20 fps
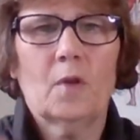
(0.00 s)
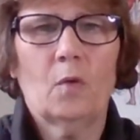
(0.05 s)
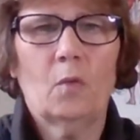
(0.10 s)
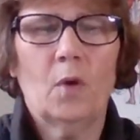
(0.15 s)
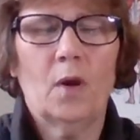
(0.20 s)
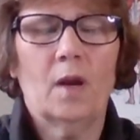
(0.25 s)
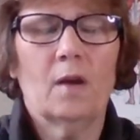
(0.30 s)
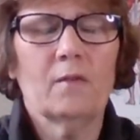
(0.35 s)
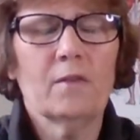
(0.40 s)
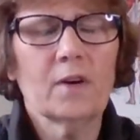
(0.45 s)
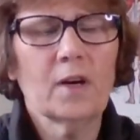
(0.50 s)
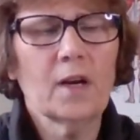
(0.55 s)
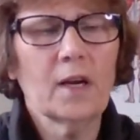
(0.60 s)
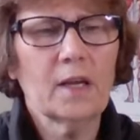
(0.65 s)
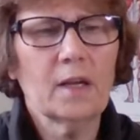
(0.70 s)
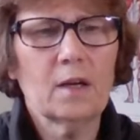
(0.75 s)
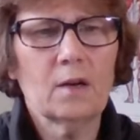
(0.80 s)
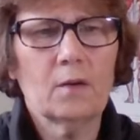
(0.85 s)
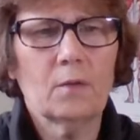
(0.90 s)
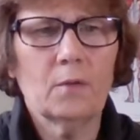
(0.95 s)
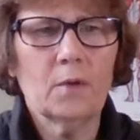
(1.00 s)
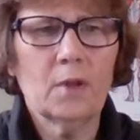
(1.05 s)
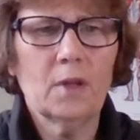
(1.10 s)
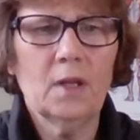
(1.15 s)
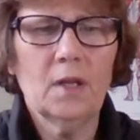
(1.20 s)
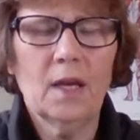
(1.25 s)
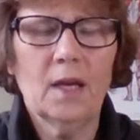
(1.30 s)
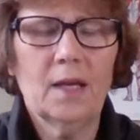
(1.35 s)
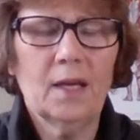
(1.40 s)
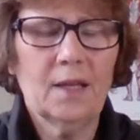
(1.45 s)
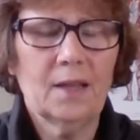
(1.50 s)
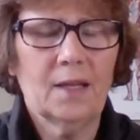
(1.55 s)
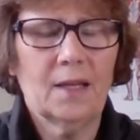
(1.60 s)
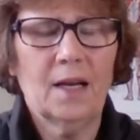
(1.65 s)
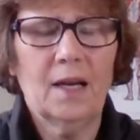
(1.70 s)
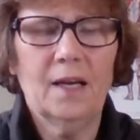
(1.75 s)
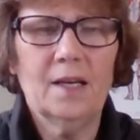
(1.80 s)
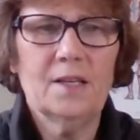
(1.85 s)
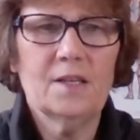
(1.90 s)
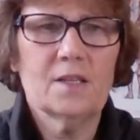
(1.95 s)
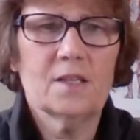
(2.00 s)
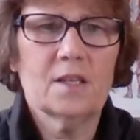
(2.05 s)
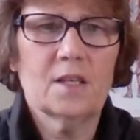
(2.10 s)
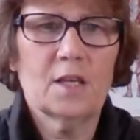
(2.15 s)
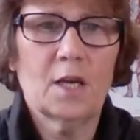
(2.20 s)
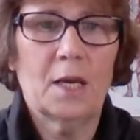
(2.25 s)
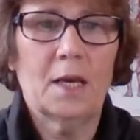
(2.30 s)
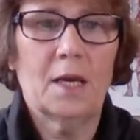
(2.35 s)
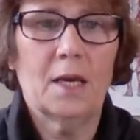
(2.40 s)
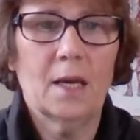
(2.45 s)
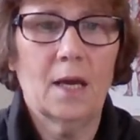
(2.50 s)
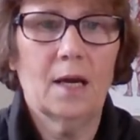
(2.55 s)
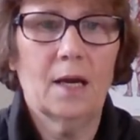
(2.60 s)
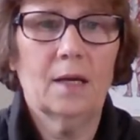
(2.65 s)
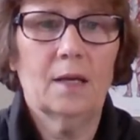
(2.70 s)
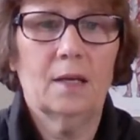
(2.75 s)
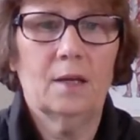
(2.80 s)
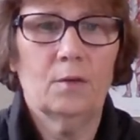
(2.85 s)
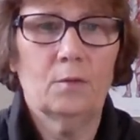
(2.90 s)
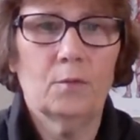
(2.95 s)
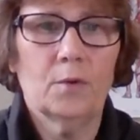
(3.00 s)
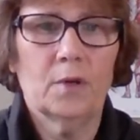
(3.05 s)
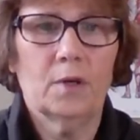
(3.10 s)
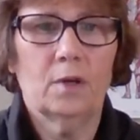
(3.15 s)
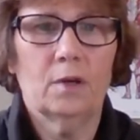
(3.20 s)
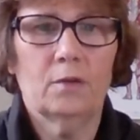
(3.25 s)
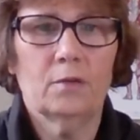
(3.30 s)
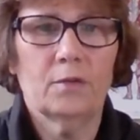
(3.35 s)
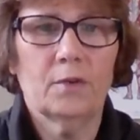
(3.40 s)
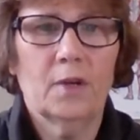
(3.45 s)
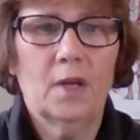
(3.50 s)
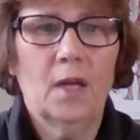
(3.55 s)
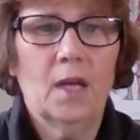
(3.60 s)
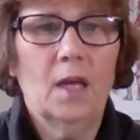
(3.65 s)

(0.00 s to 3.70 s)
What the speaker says: Whenever I get a really ache that I just cannot get rid of,